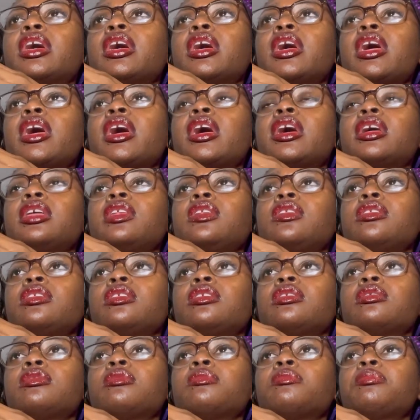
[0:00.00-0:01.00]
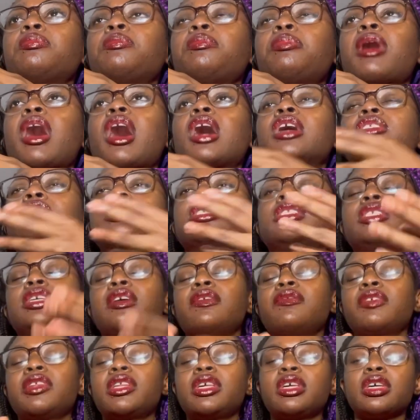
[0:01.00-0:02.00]
and
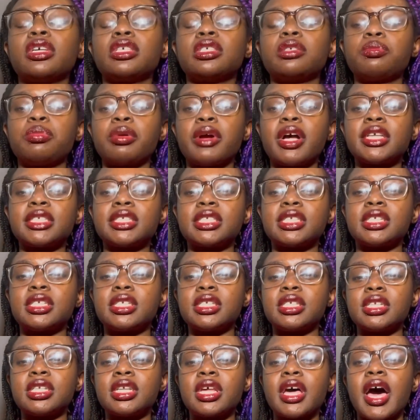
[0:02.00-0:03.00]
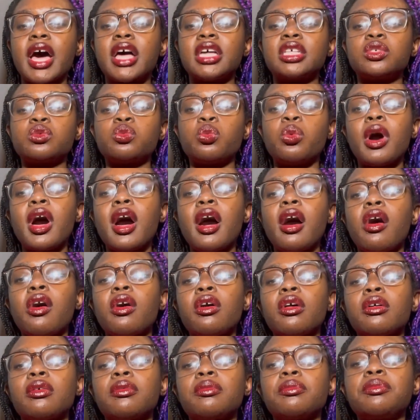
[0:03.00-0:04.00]
positivity is present as
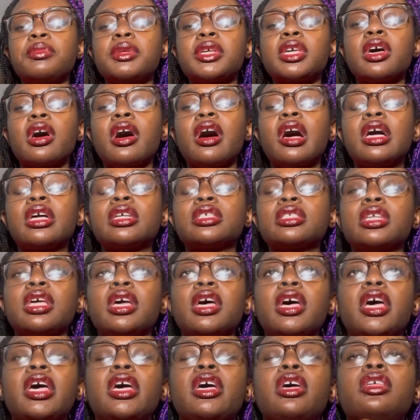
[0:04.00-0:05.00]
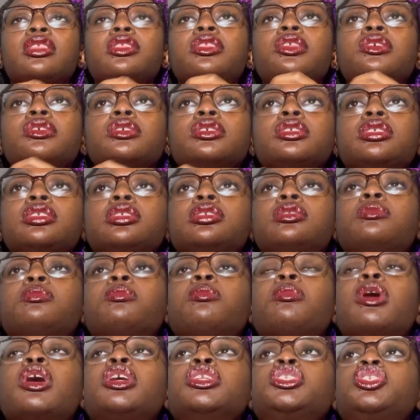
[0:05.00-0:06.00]
well because there's
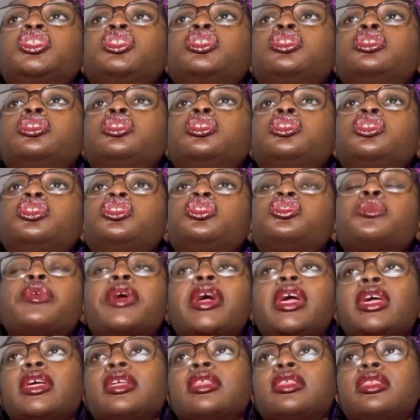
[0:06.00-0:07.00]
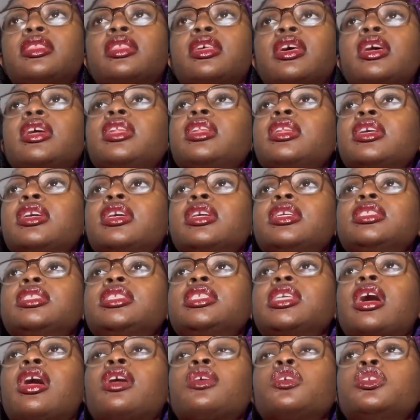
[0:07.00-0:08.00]
much strength and
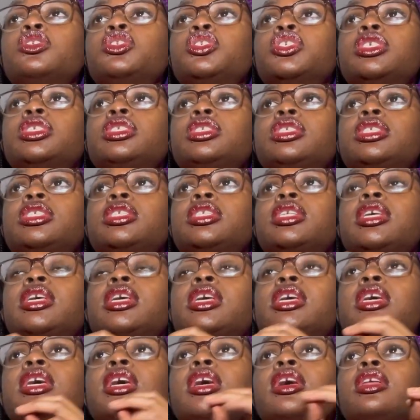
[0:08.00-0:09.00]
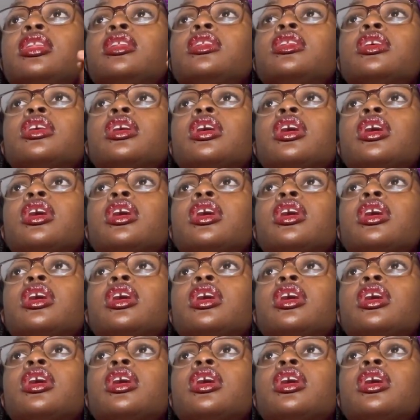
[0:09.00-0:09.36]
intelligence in